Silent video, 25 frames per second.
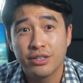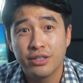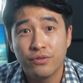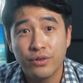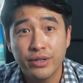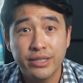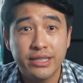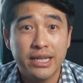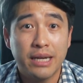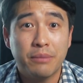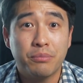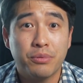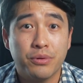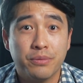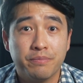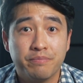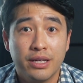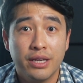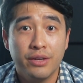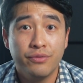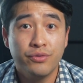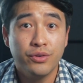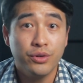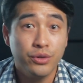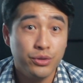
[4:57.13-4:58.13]
For example,
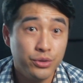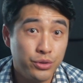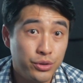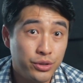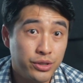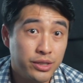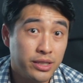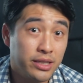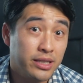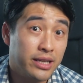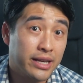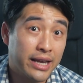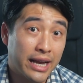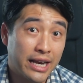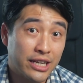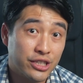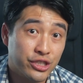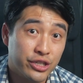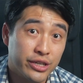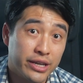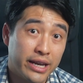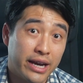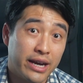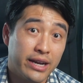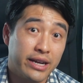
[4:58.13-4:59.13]
if you're using the cash
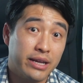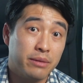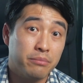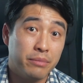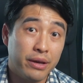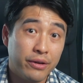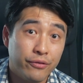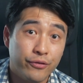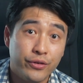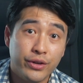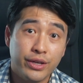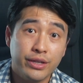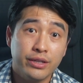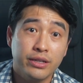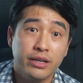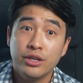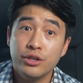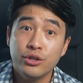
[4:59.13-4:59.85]
accounting method,